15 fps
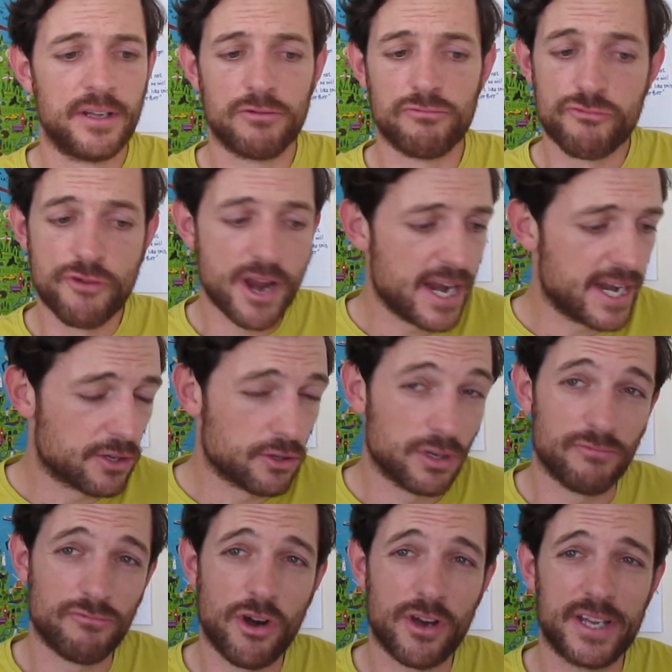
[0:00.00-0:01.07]
Really good
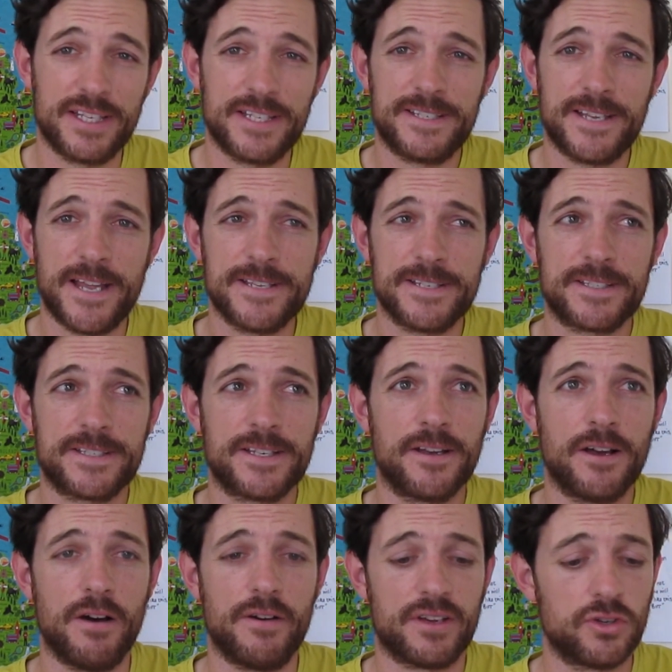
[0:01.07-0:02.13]
on rocky descents,
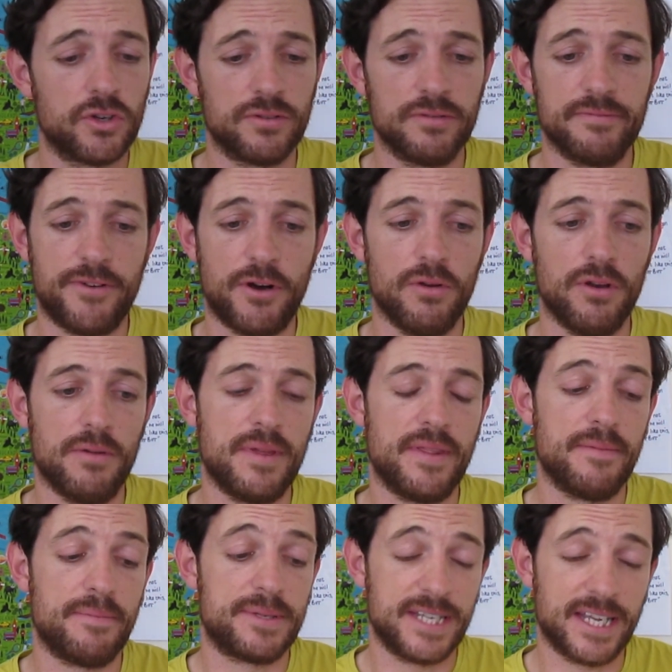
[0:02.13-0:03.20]
couldn't fault them,
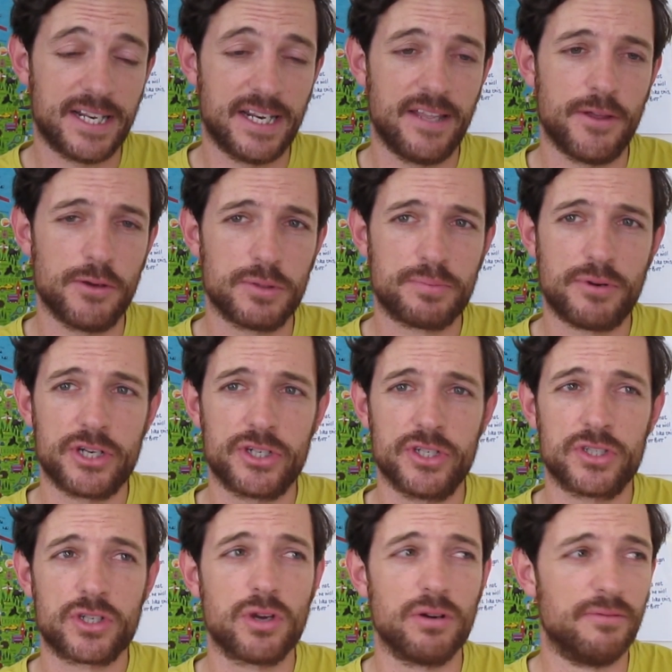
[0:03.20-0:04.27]
particularly at those
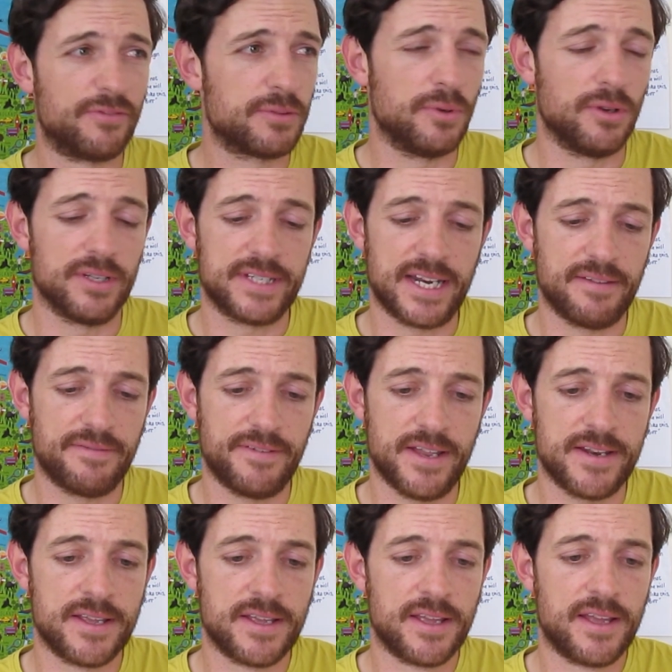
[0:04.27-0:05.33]
pressures, comfortable as
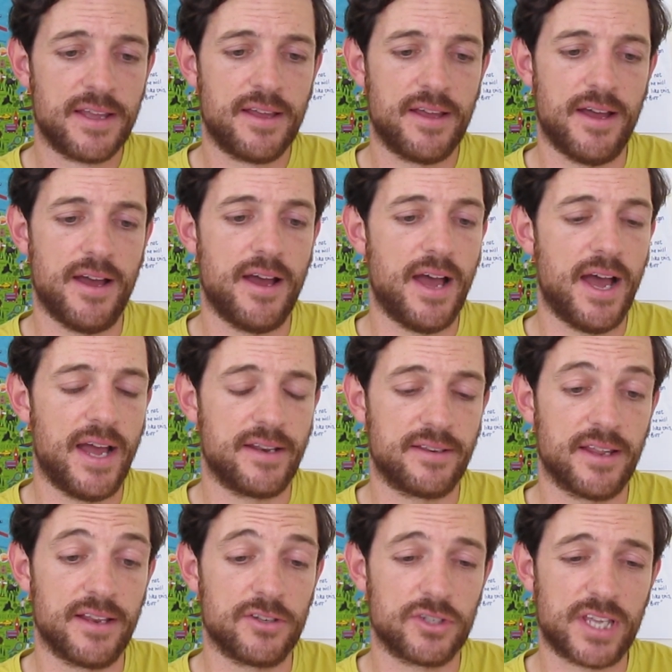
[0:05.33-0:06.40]
anything,
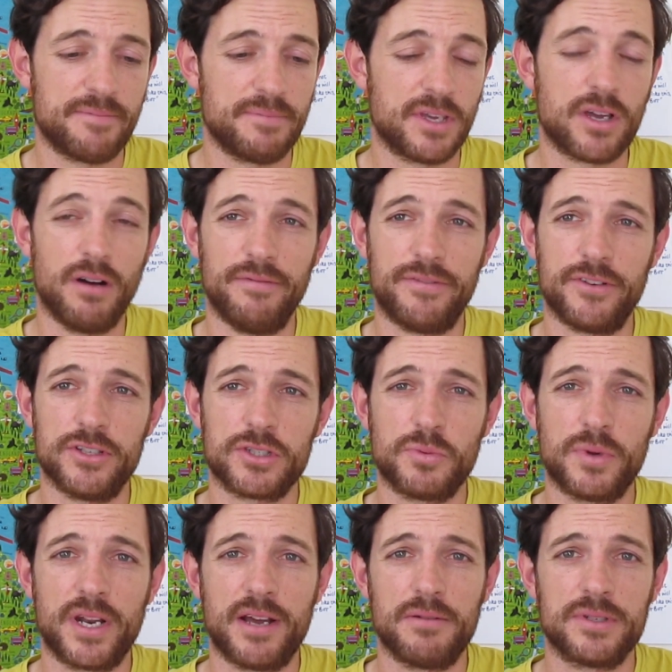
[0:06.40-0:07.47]
and just gave me confidence
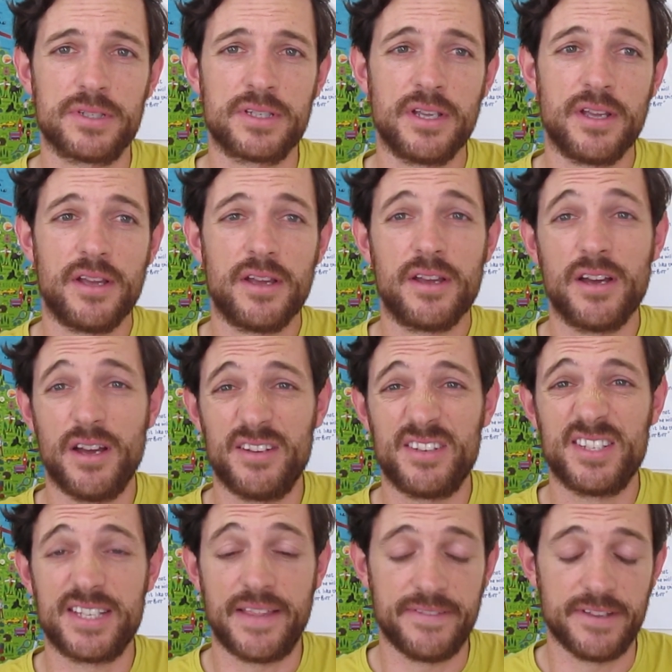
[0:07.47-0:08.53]
when I was
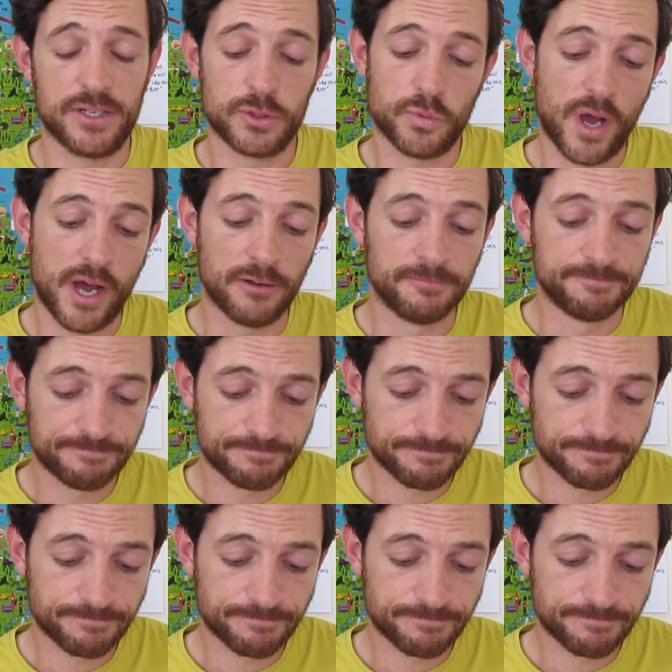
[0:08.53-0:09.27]
descending as well.